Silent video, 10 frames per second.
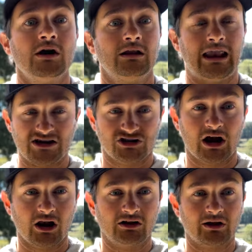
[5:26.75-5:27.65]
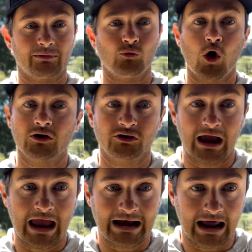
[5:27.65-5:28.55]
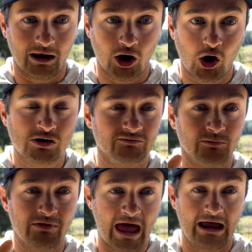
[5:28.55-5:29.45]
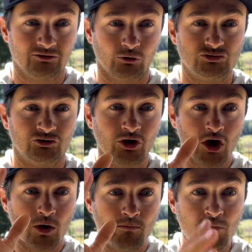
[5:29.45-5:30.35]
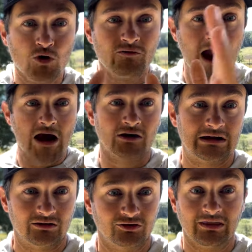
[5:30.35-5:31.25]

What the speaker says: Last year, I got a lot of time in the water, and I learned from that. So just move areas.